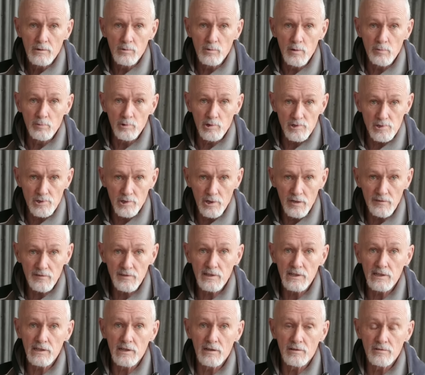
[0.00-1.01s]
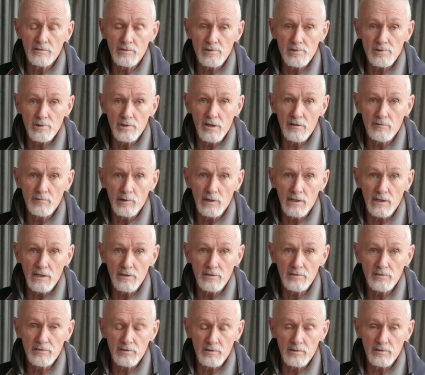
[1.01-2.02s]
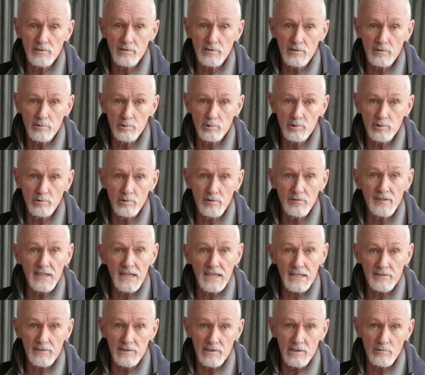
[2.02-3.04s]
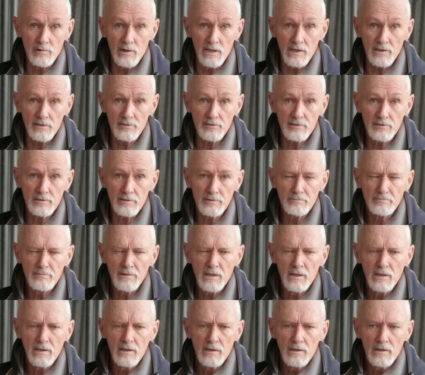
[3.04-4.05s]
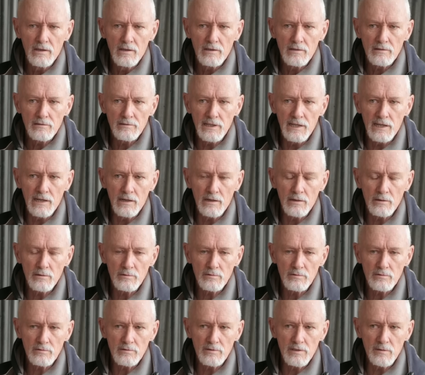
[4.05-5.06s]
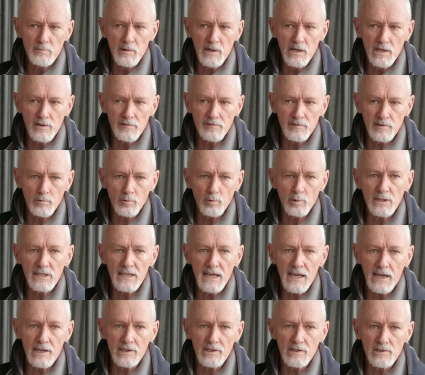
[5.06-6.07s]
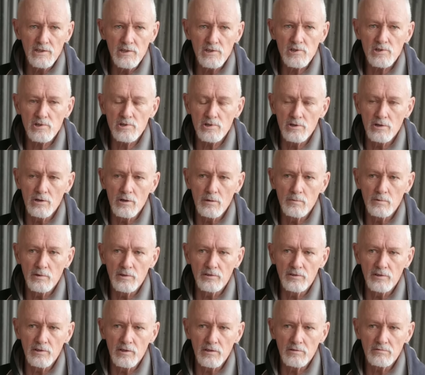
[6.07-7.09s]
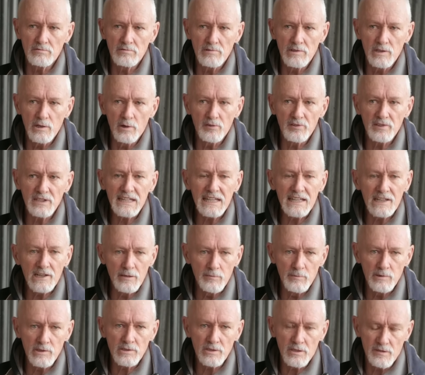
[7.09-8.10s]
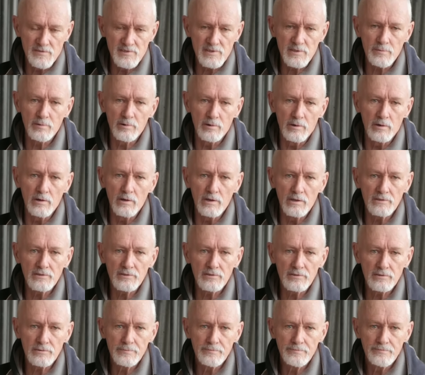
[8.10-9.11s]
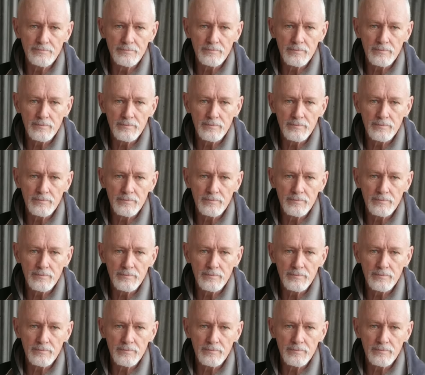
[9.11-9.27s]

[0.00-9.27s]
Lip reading: when we're driving down the driveway to effect the arrest. Now, the benefit we had in this job was that there was an element of surprise.